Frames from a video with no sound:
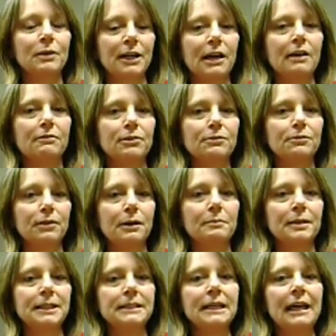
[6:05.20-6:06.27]
Recover from
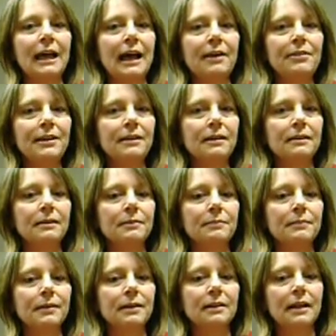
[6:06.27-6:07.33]
it. I think
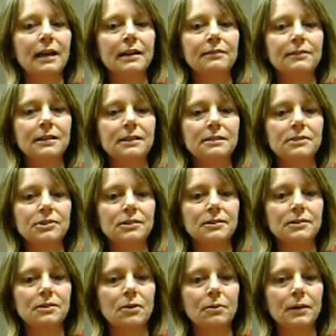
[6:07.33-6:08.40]
a lot of it is just
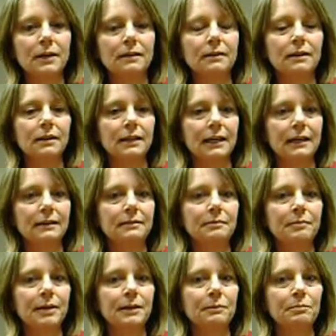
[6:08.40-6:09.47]
knowing, again,
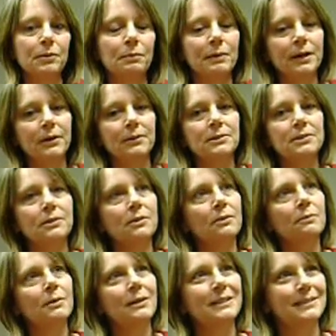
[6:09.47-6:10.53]
being prepared to know
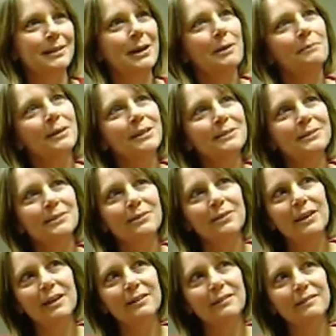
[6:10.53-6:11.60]
what's coming, so that